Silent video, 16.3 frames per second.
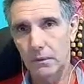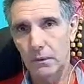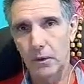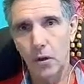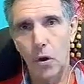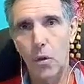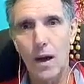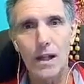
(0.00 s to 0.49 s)

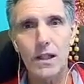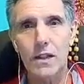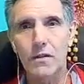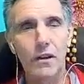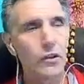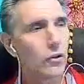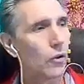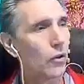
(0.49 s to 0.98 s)
no
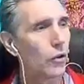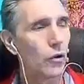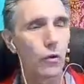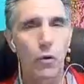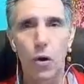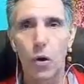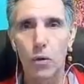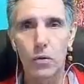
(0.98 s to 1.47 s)
asphalt on the
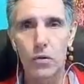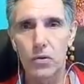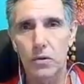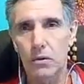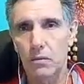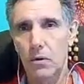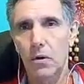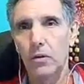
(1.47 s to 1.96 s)
road,
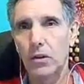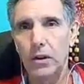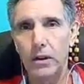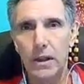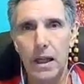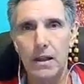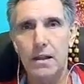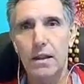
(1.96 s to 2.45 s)
so all the
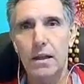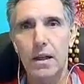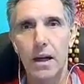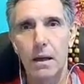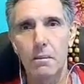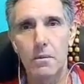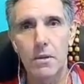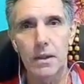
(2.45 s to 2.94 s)
dust
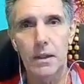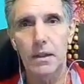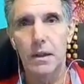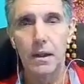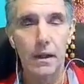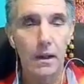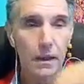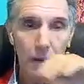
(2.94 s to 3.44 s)
comes
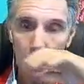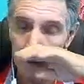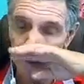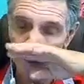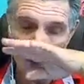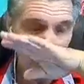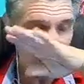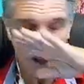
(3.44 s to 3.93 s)
and
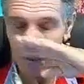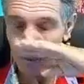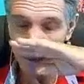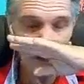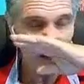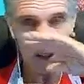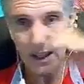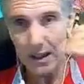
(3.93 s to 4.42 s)
drives
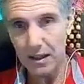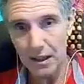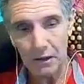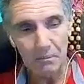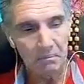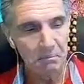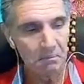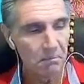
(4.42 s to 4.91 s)
me
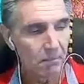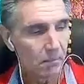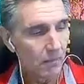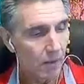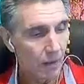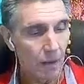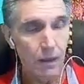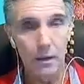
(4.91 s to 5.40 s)
crazy.
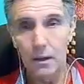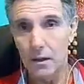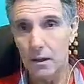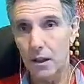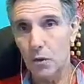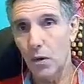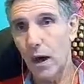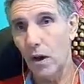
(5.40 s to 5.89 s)
And this
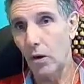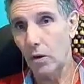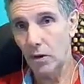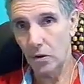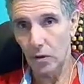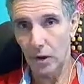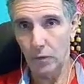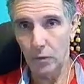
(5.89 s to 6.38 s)
is why I
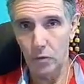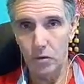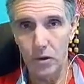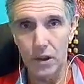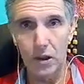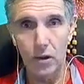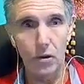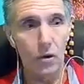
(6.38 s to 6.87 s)
also have to
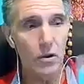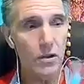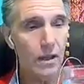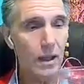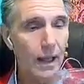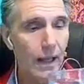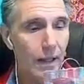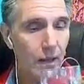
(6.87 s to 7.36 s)

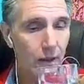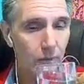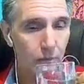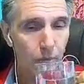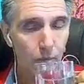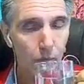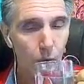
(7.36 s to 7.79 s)
detox a lot.